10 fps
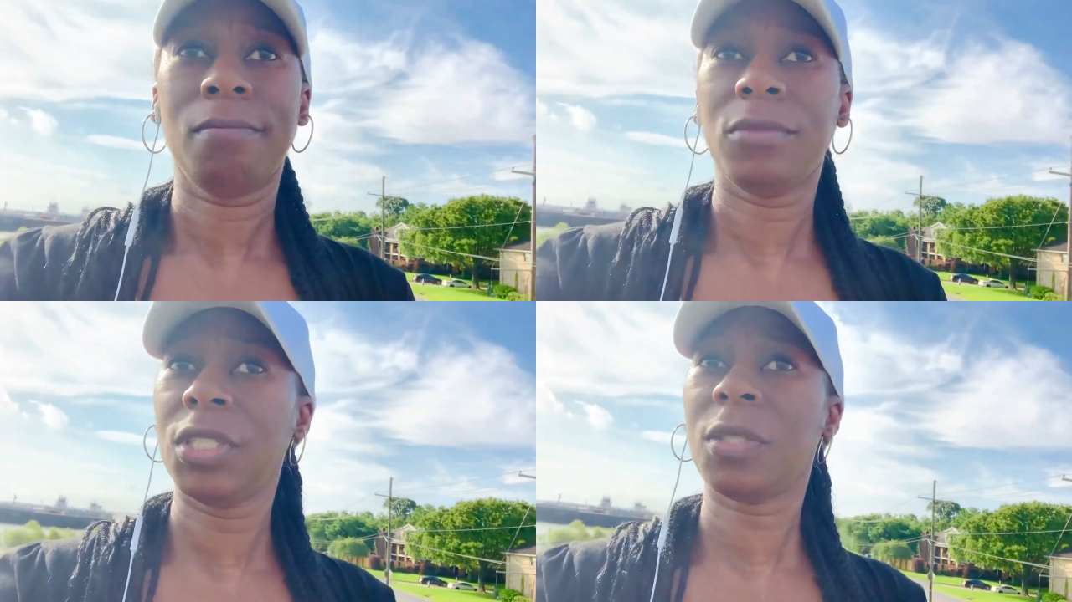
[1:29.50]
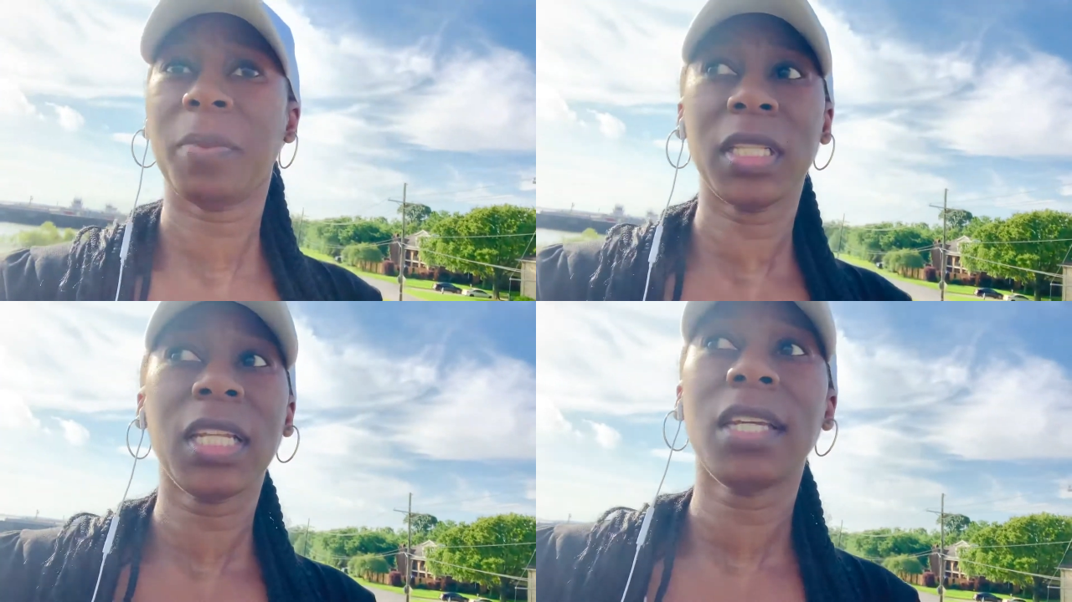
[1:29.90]
Just
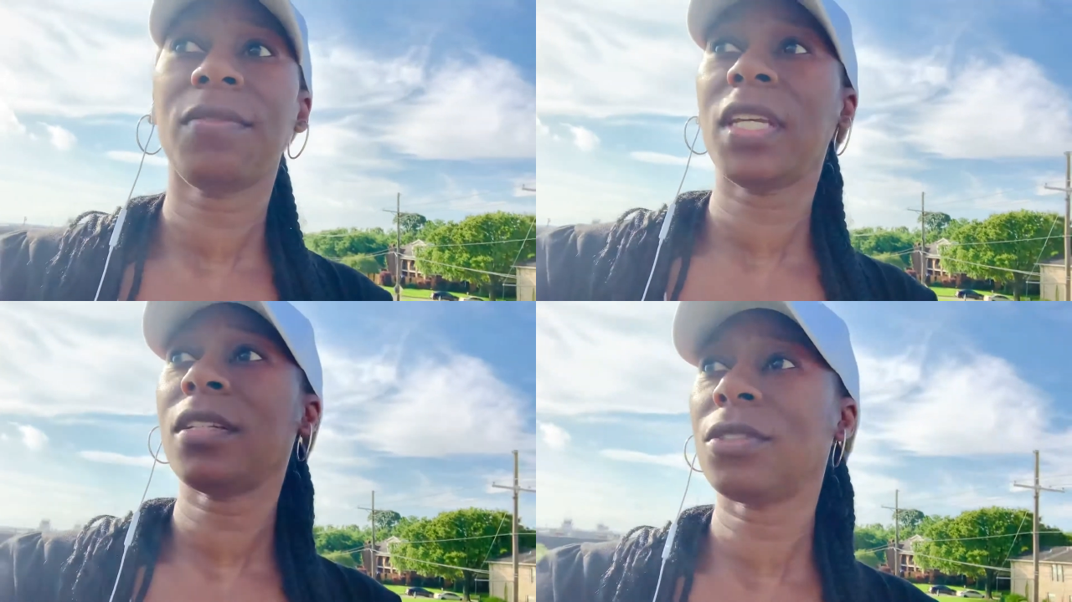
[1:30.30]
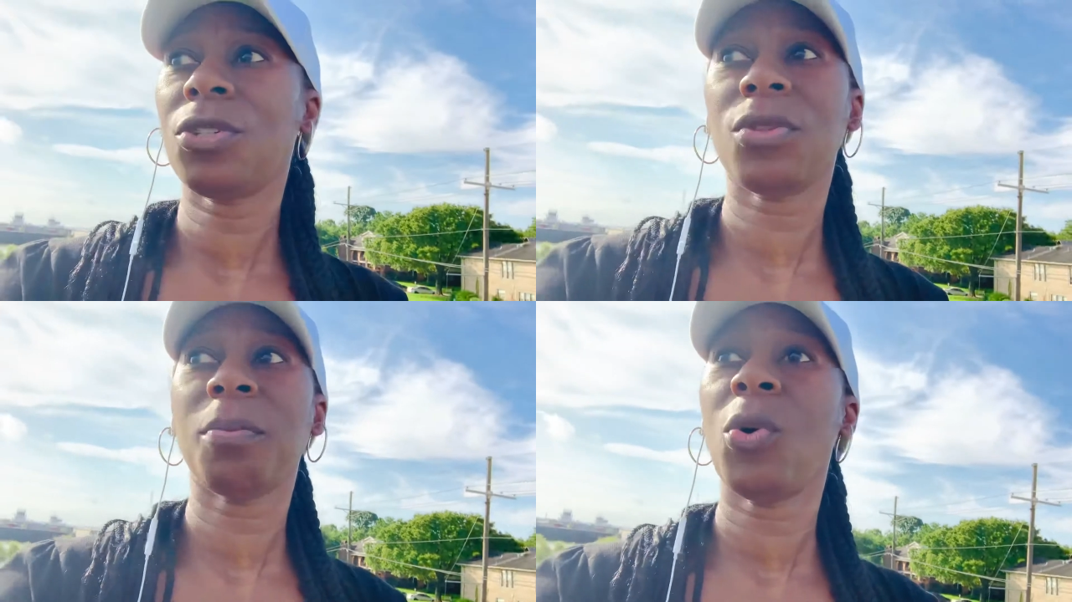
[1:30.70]
believing
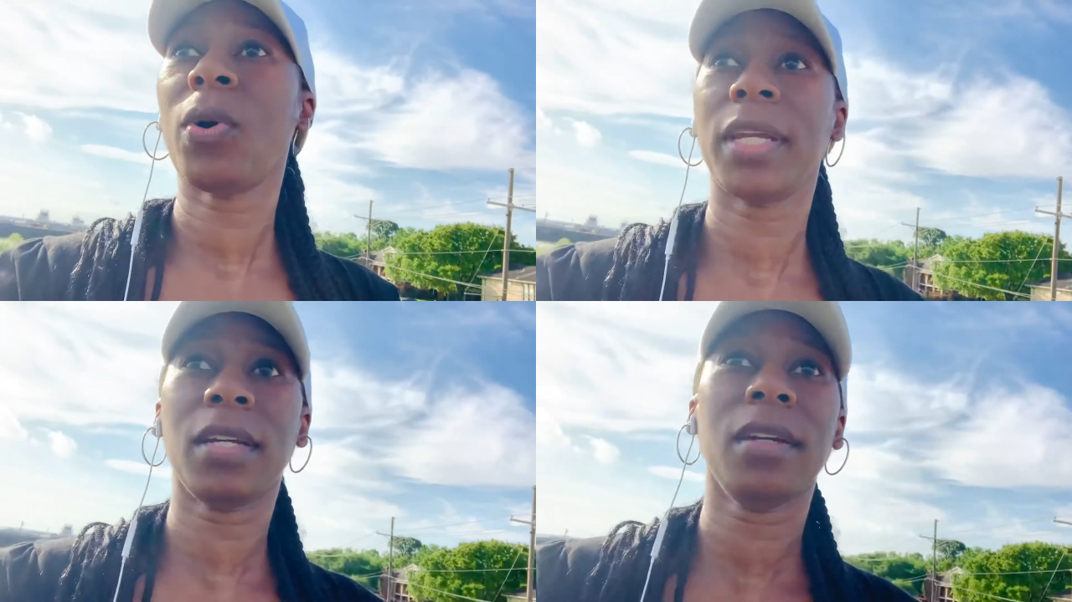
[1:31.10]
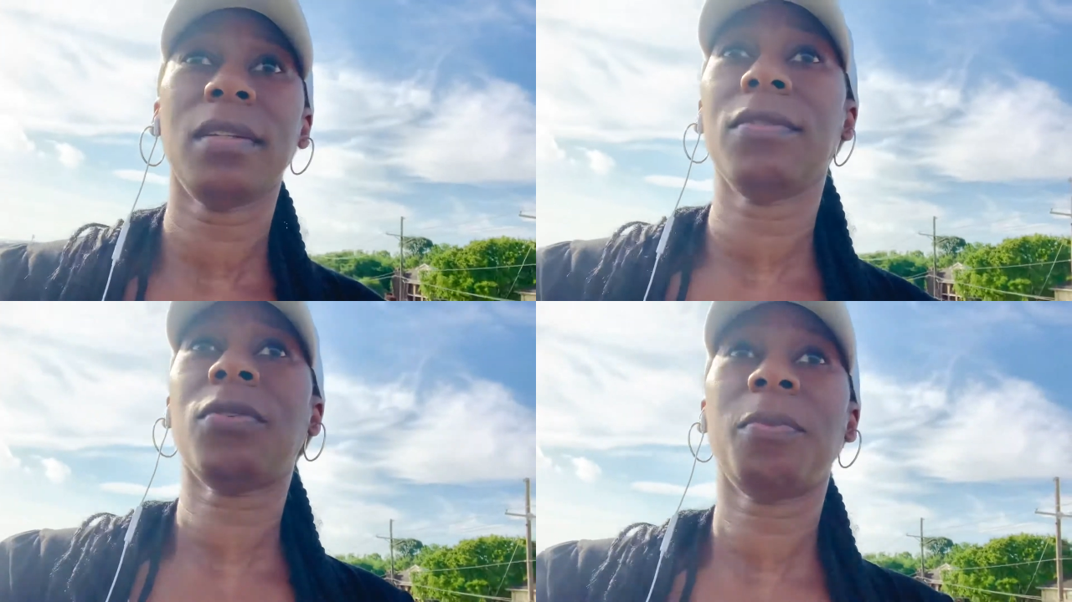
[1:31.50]
to the point
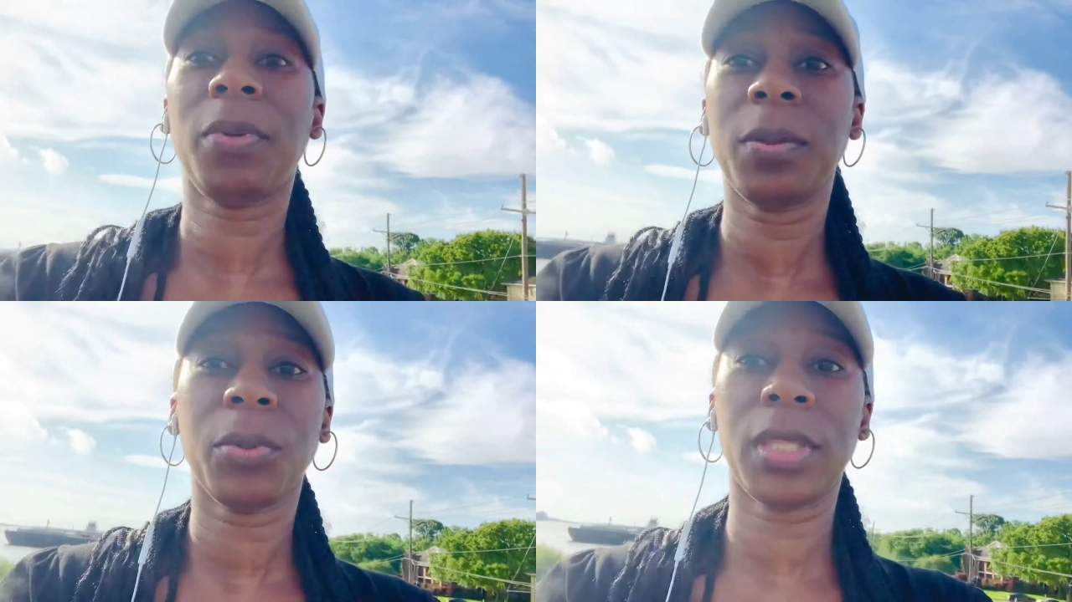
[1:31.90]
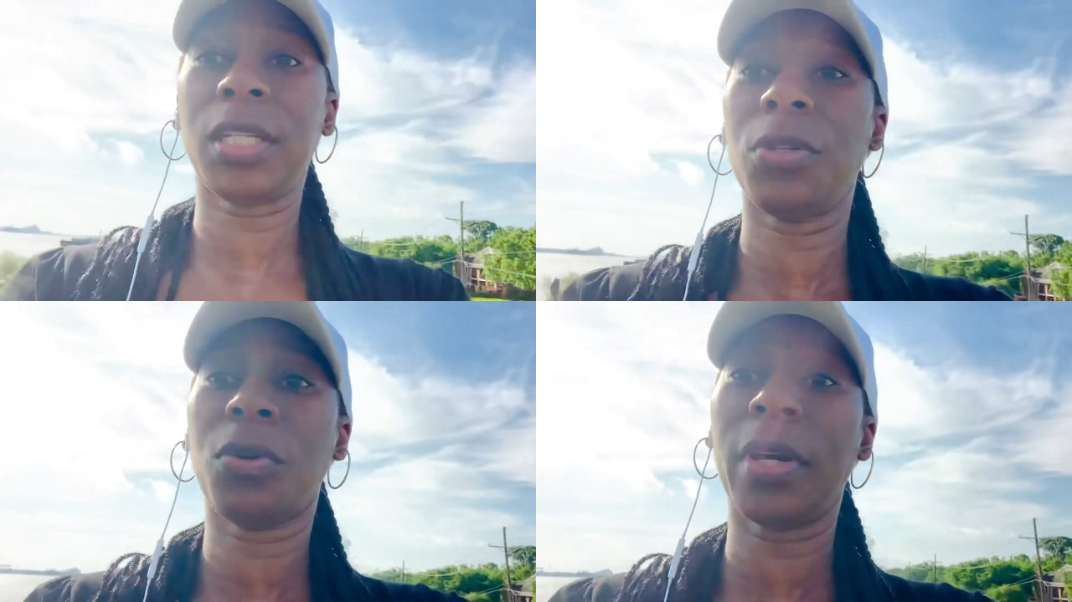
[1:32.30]
of people
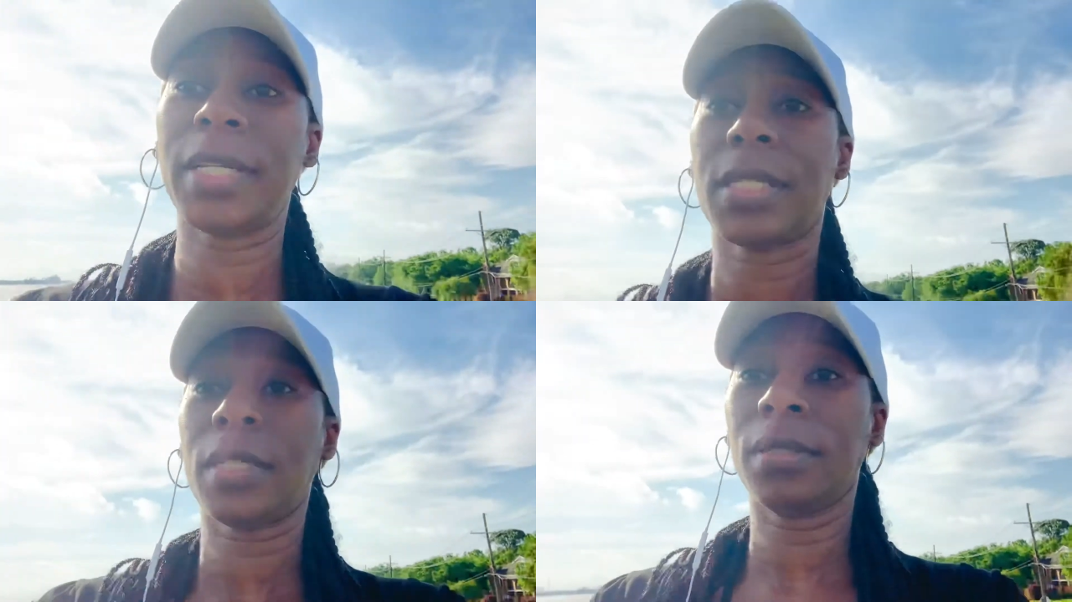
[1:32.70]
think you crazy.